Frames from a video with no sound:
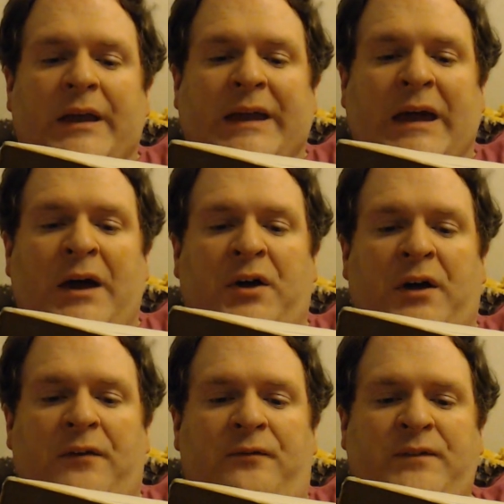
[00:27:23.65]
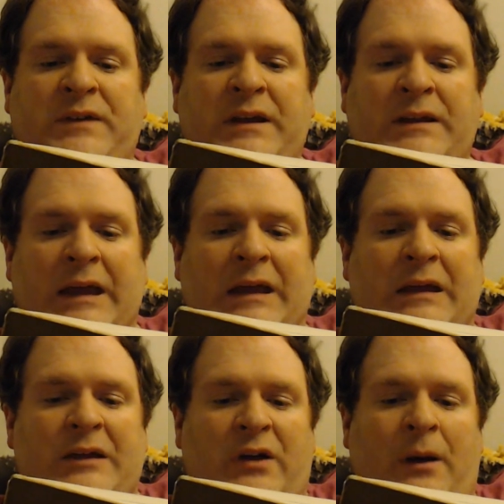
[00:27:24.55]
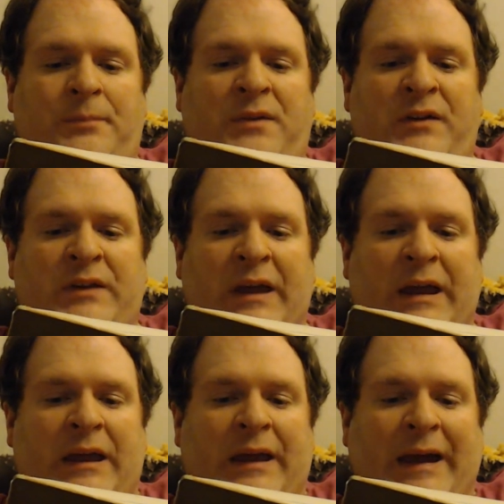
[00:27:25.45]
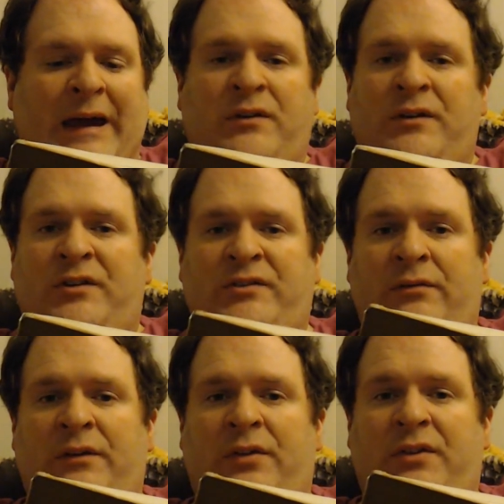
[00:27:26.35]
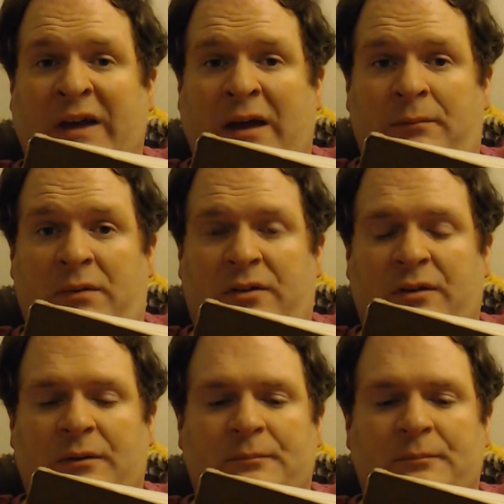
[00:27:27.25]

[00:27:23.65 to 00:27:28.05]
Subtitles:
Count off 50 days up to the day after the 7th Sabbath.